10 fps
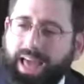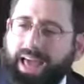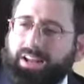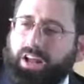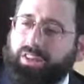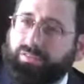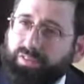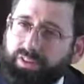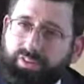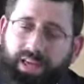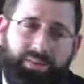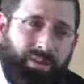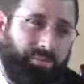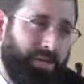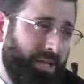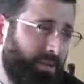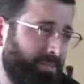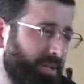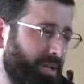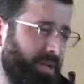and on the fifth day,
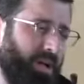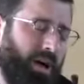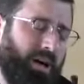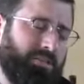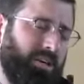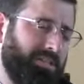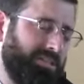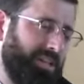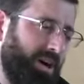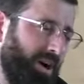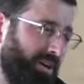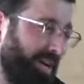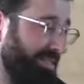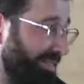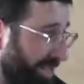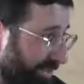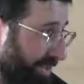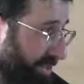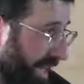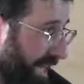Nefesh
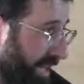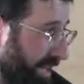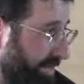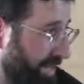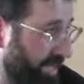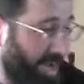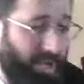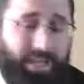HaChayim,